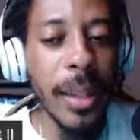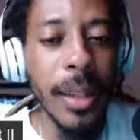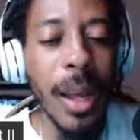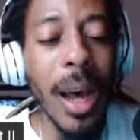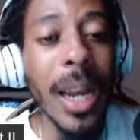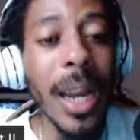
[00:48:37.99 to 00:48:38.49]

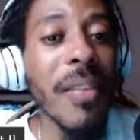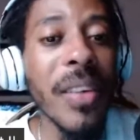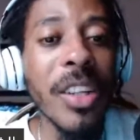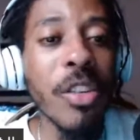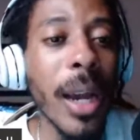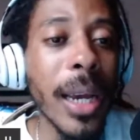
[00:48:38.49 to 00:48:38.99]
Not even
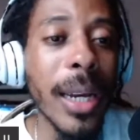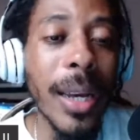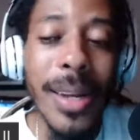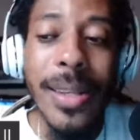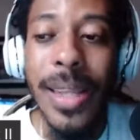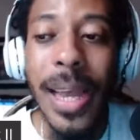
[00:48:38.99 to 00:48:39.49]
trying to
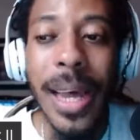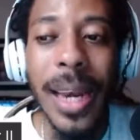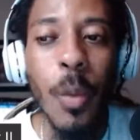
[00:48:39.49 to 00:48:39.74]
understand like